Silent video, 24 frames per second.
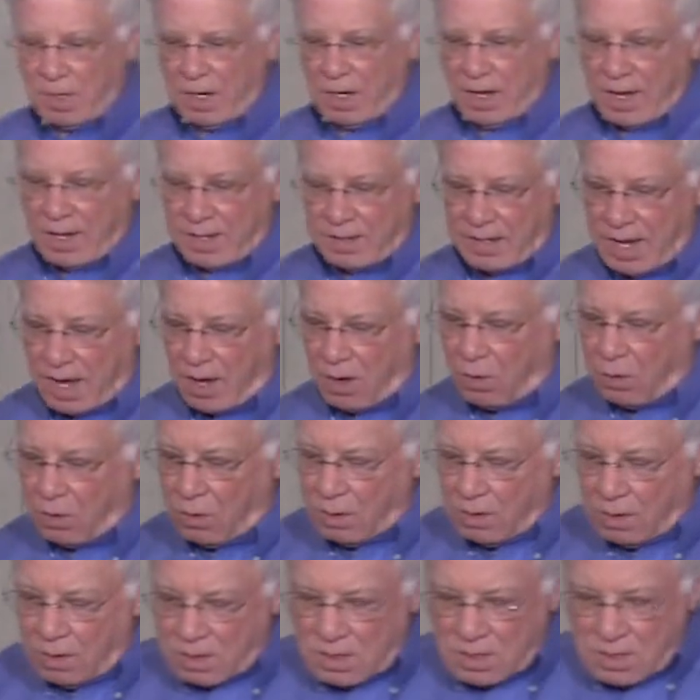And now,
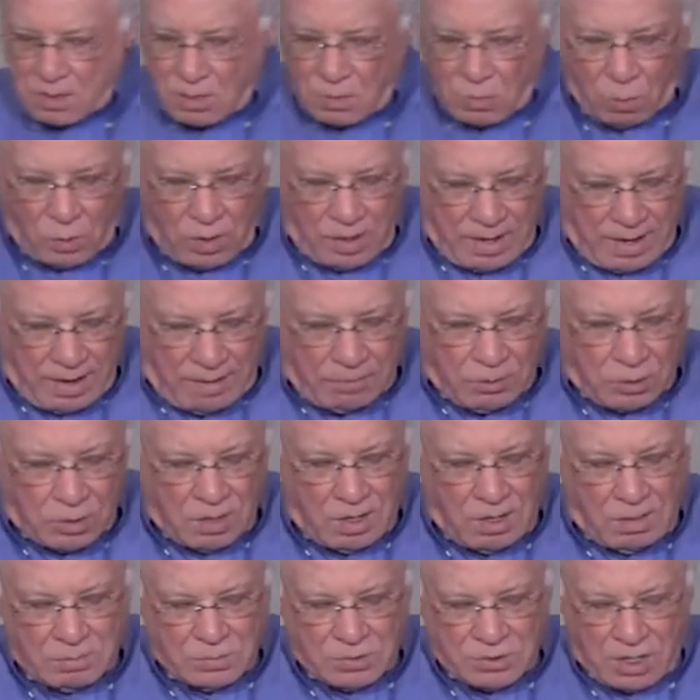whatever
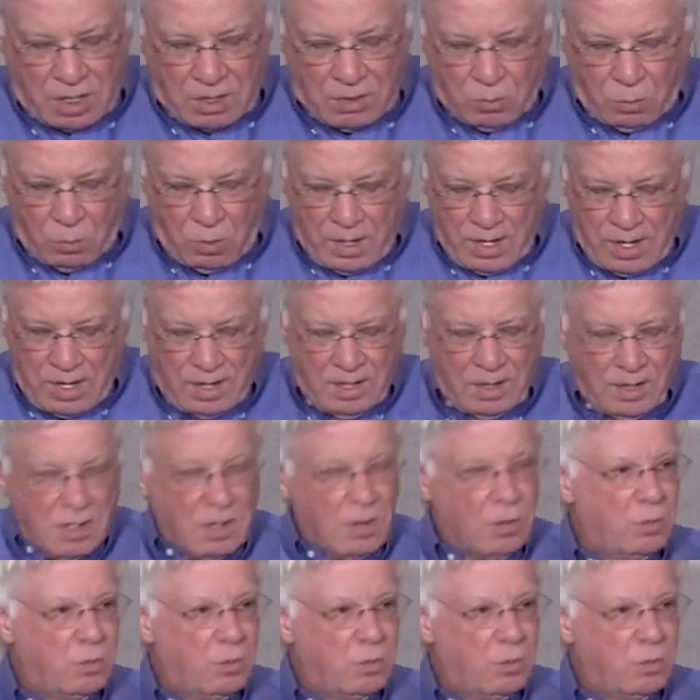comes our way,